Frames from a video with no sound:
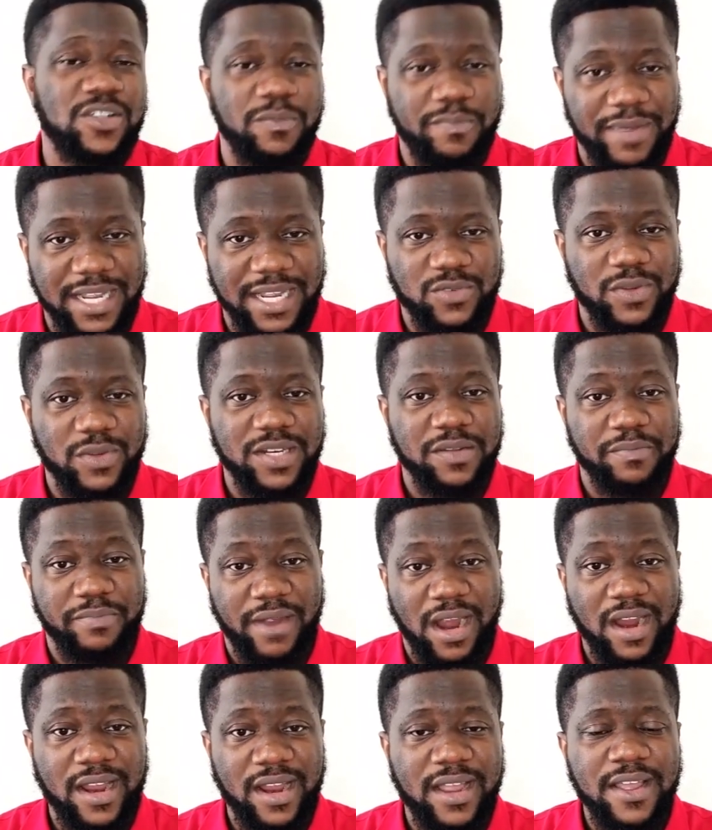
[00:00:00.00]
some parts were the
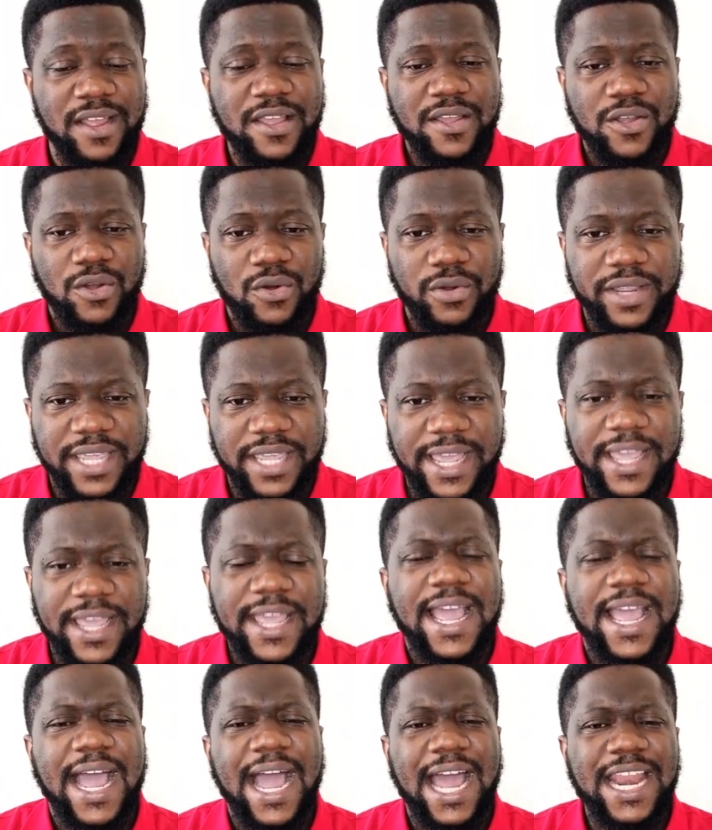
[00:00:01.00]
bark,
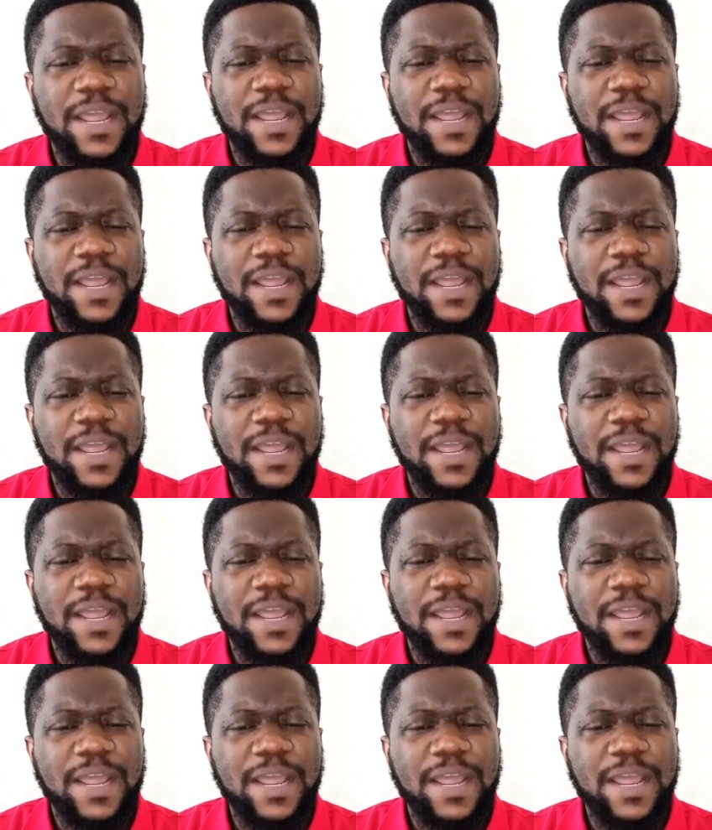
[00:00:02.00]
okay?